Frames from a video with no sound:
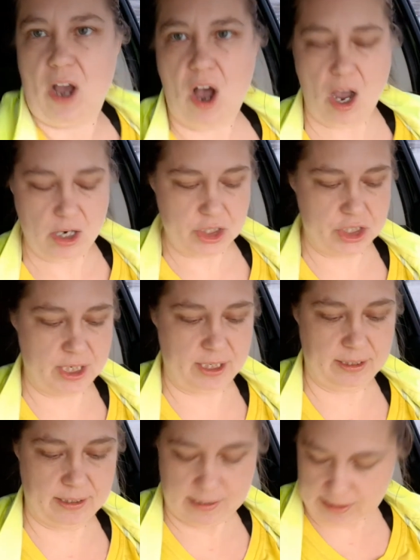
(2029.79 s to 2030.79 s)

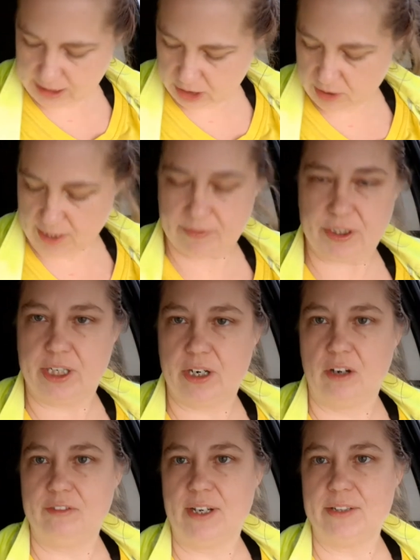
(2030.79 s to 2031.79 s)
auction here every year,
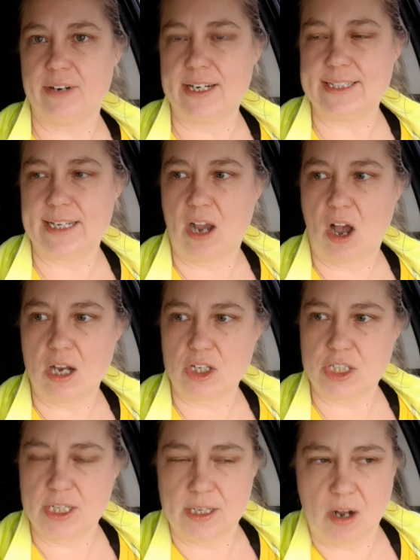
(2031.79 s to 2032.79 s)
a fundraising
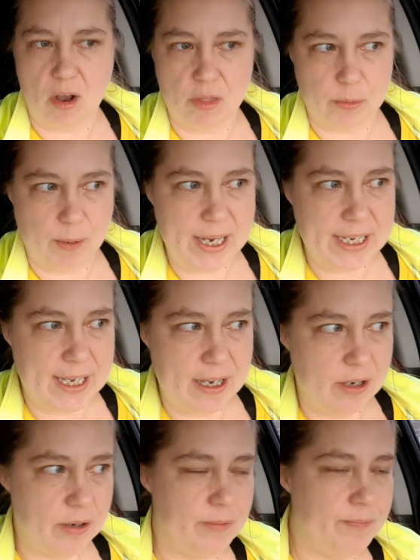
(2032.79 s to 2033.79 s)
auction on the
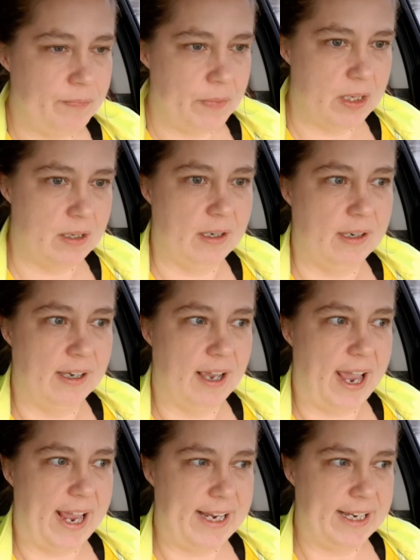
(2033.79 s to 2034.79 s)
radio,
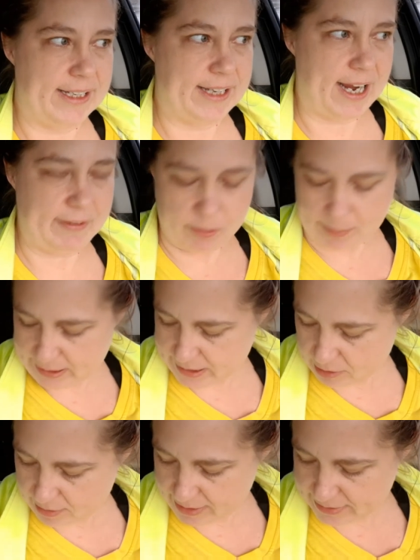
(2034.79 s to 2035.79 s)
and everybody
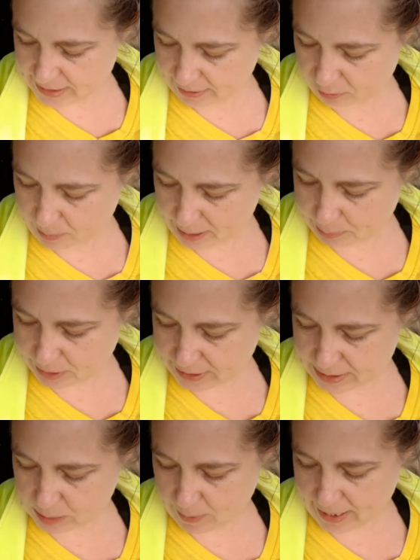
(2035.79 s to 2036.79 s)
donates and everybody
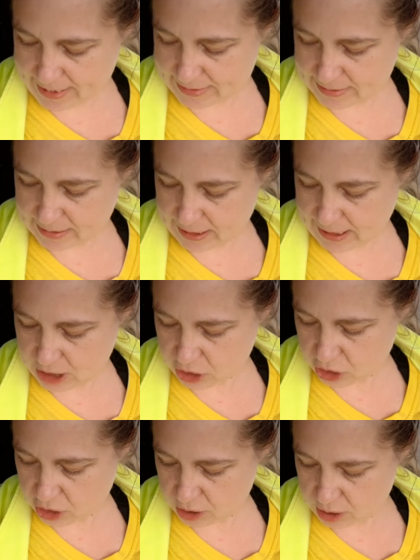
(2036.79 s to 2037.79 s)
participates, and
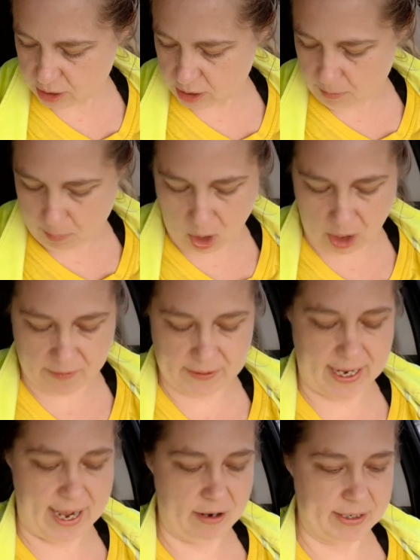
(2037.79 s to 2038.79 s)
each part of the
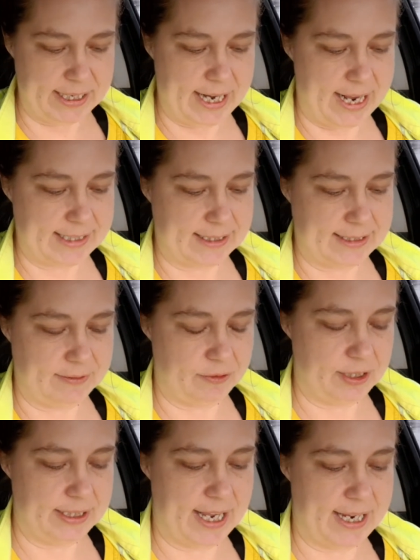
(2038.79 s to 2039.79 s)
county has a
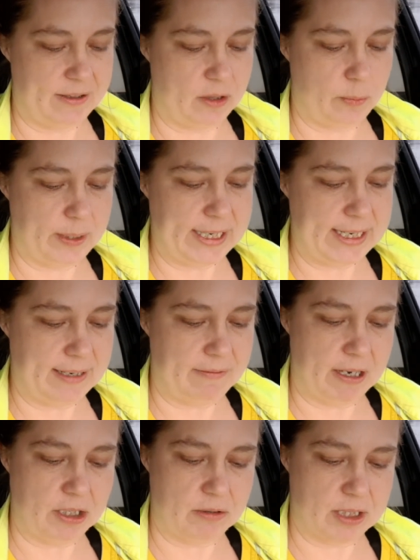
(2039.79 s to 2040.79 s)
different day of the week, and
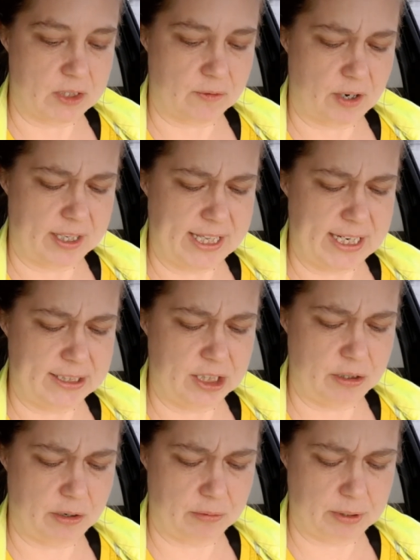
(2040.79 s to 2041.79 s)
they do this for I think
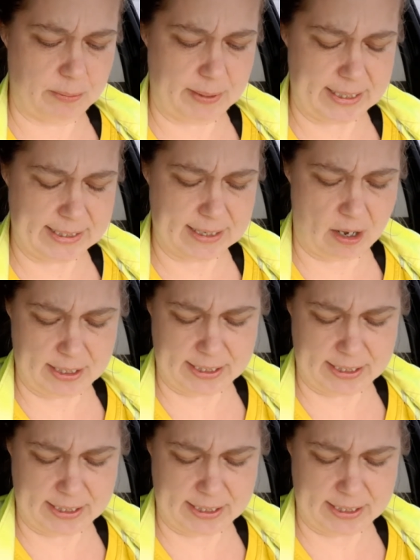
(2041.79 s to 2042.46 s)
2 to 3 weeks on